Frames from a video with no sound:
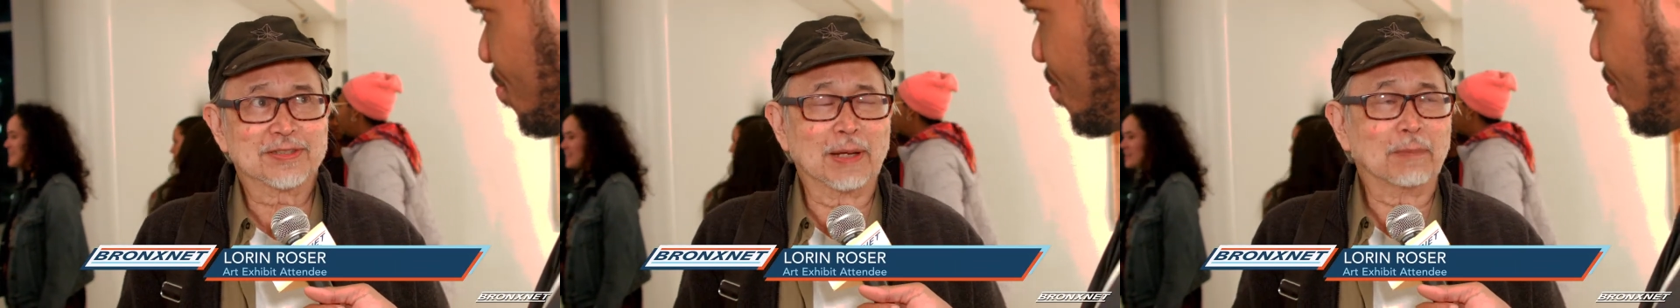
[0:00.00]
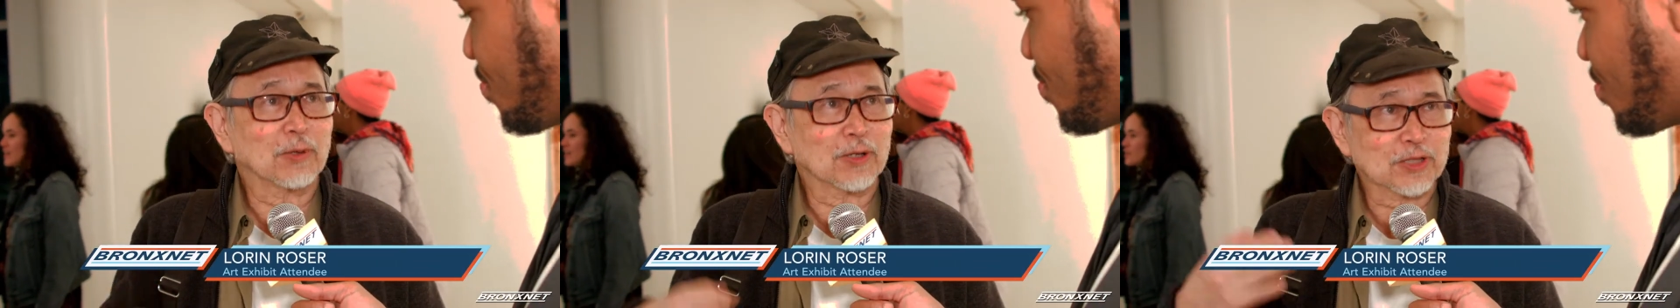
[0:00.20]

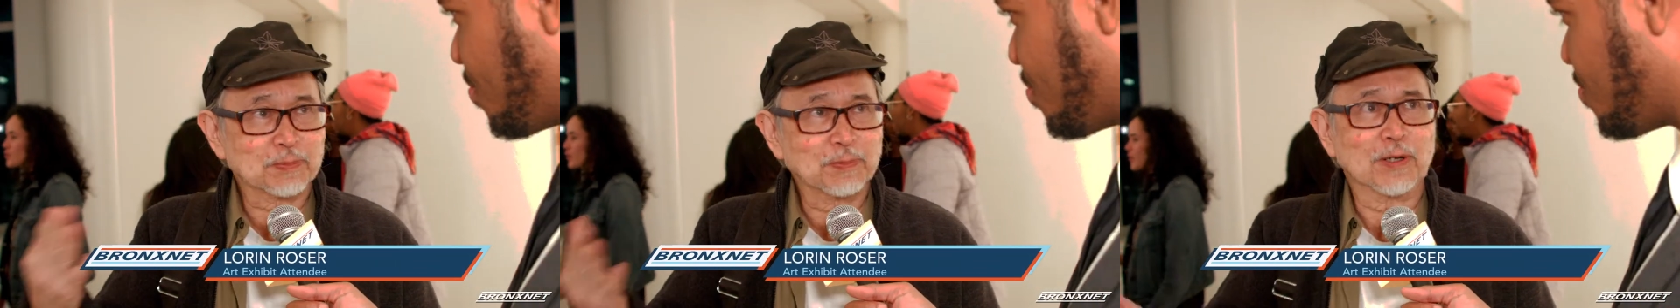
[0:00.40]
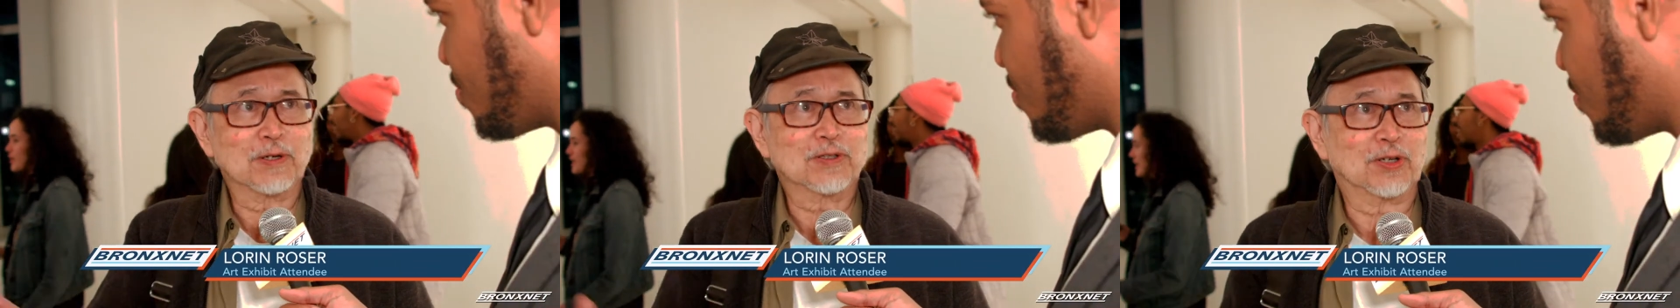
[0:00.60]
double
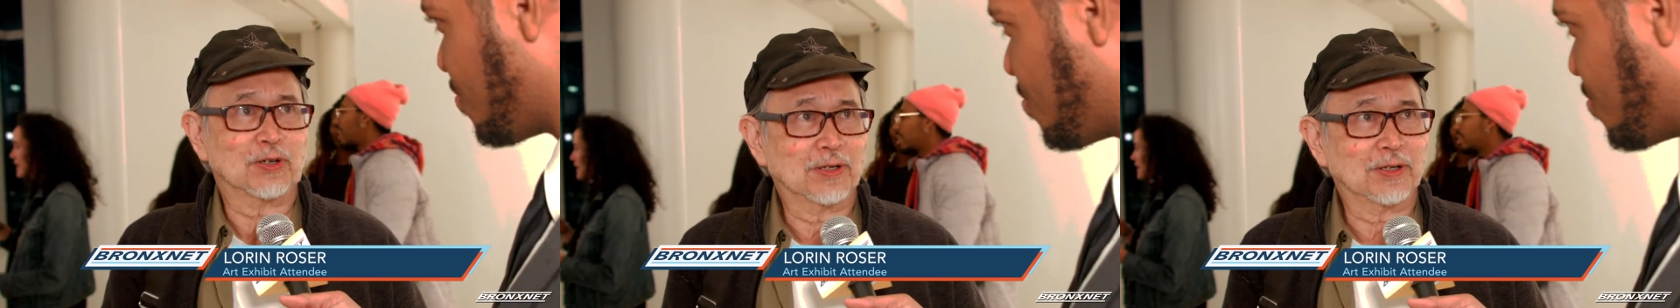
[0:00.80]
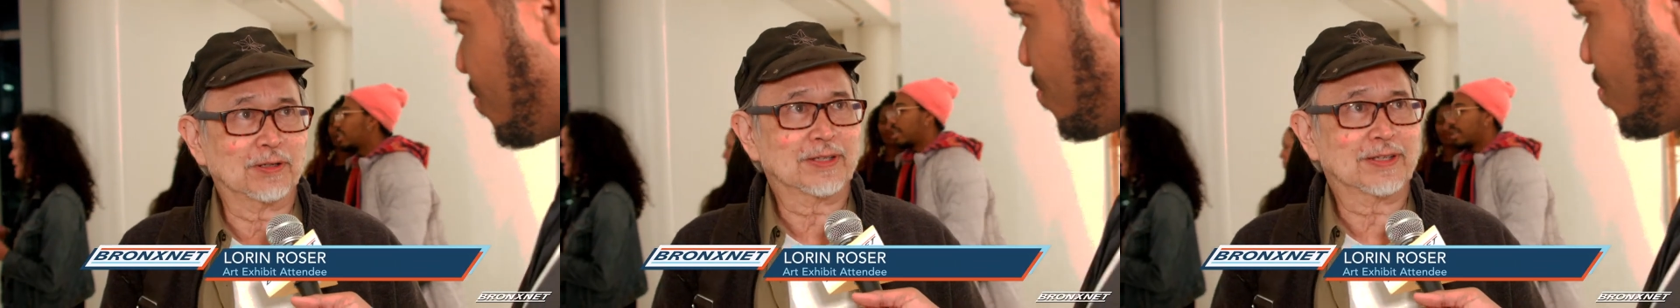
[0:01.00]

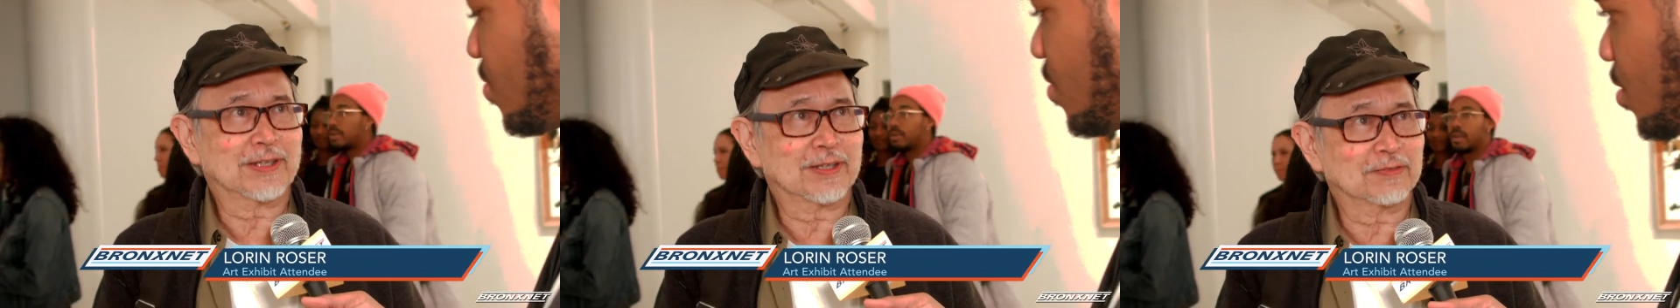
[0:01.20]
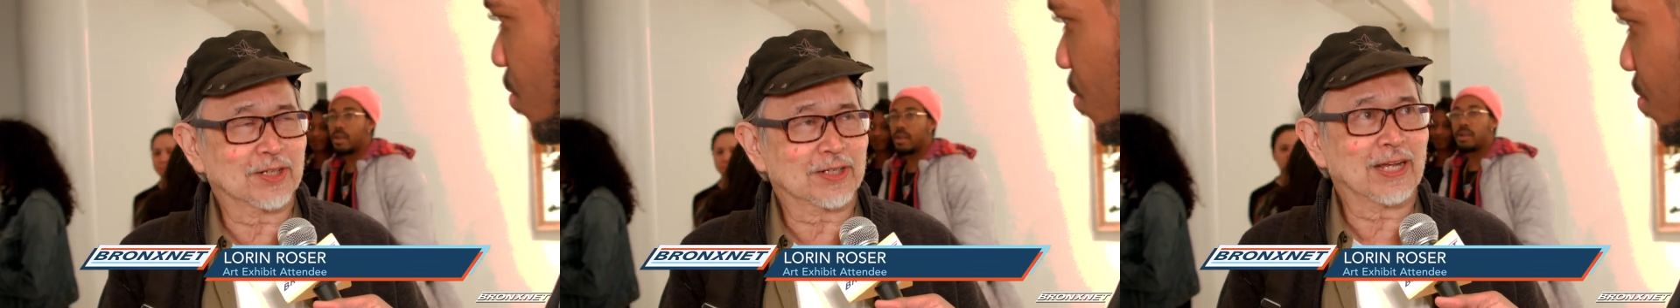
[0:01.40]
exposure,
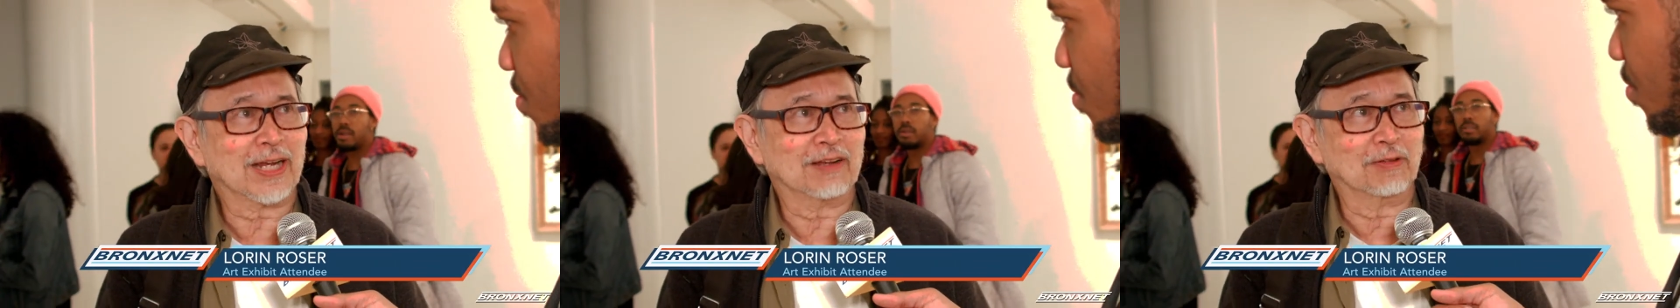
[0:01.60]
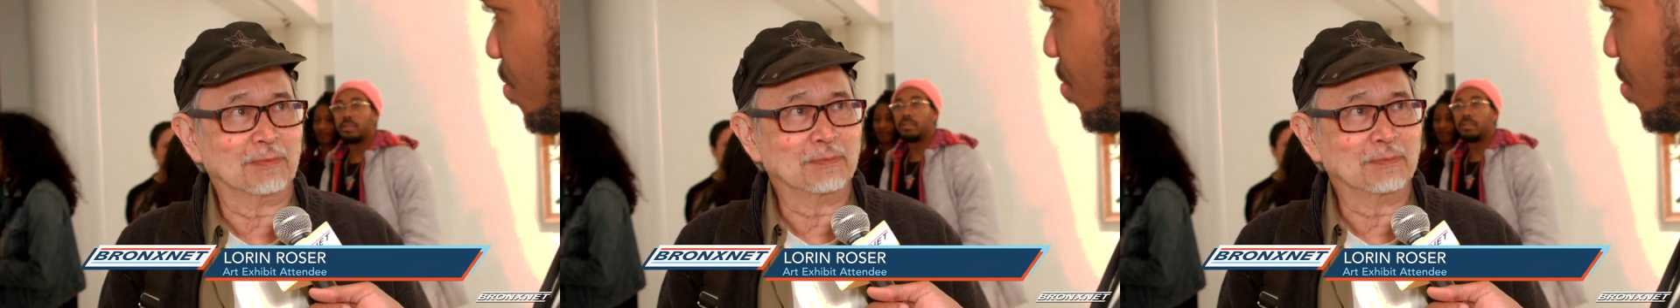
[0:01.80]
gives a kind of a